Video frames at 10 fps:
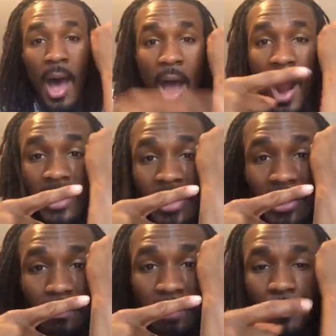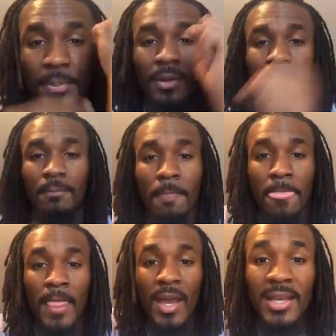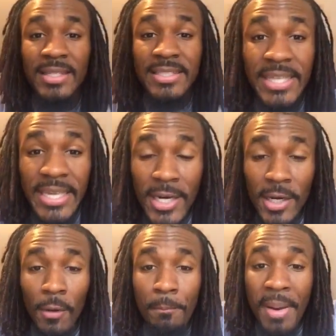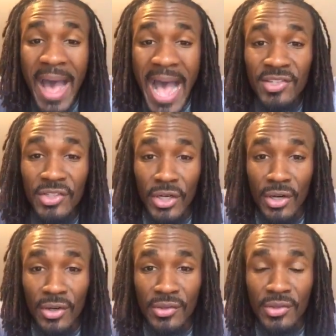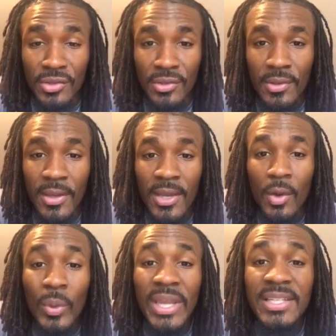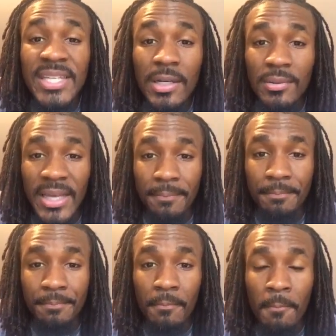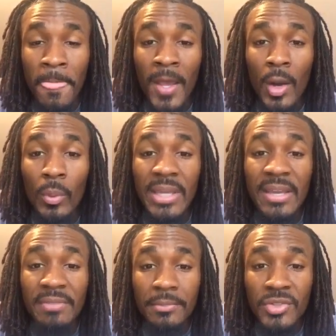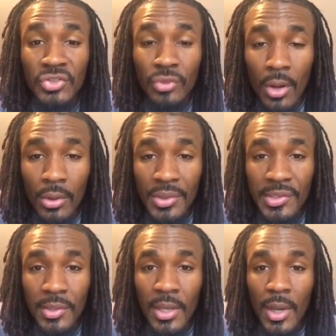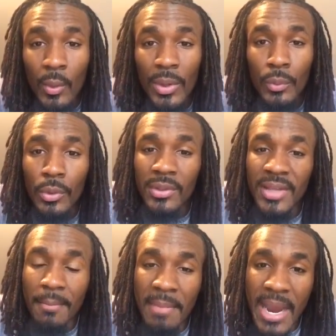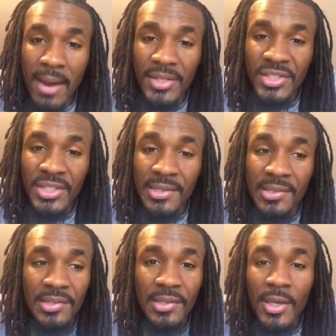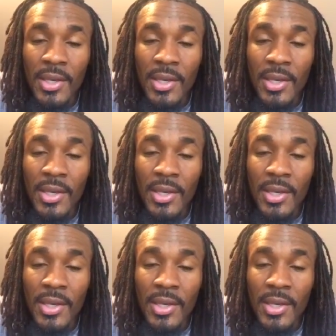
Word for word: Our color people kill pastors. We kill them. We give them strokes. We ruin their marriages.